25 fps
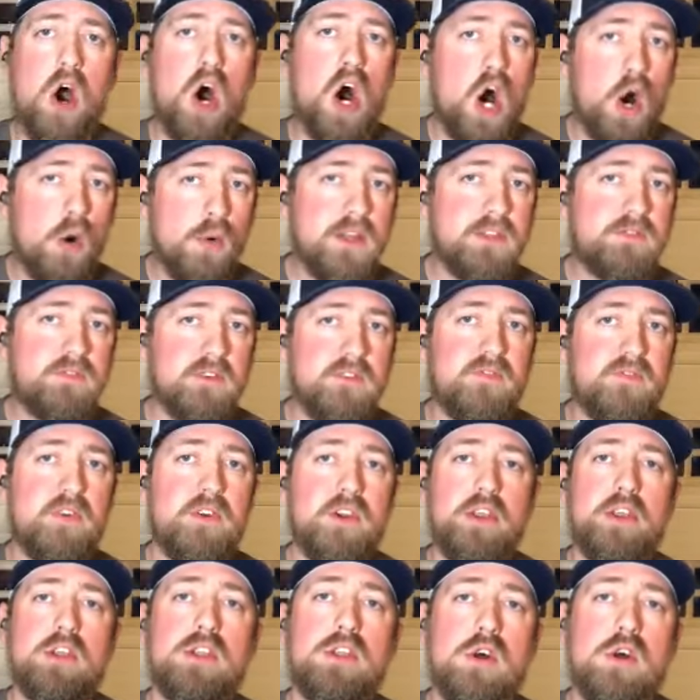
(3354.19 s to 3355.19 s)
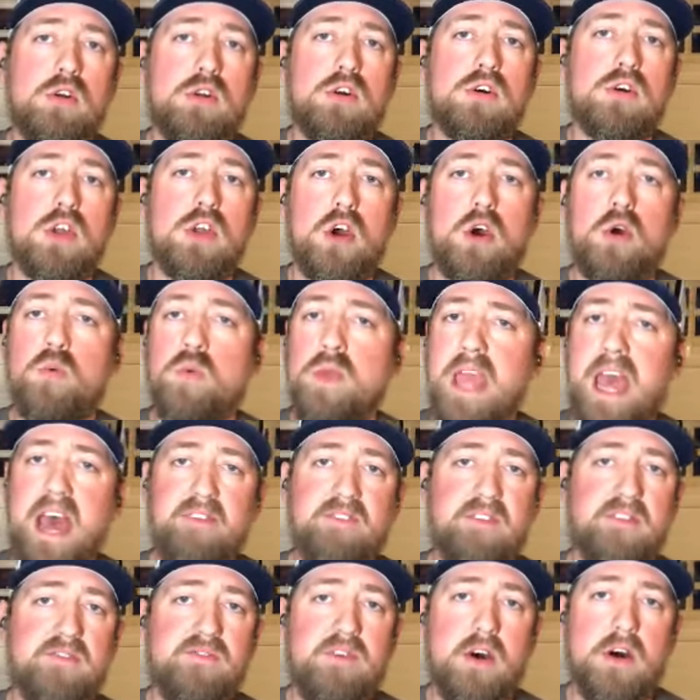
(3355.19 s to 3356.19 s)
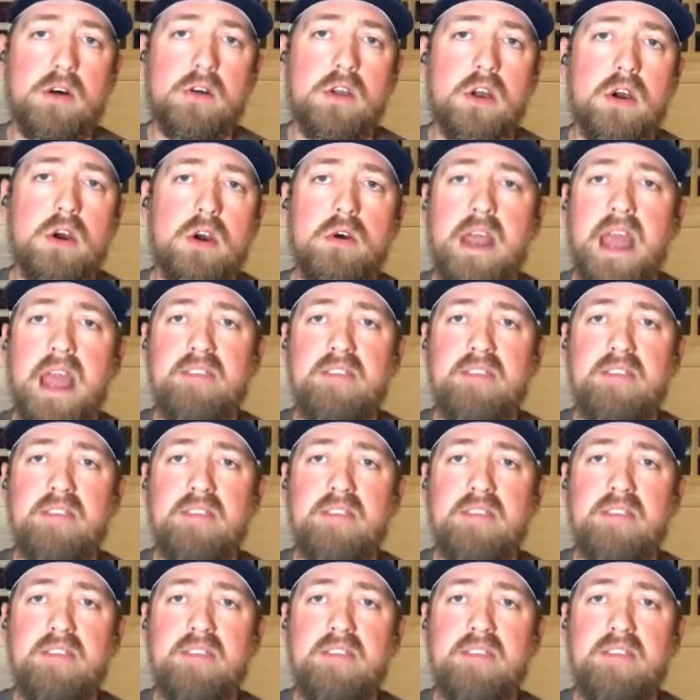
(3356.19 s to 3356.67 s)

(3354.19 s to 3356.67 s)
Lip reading: Always refer to your local code. We have to follow code.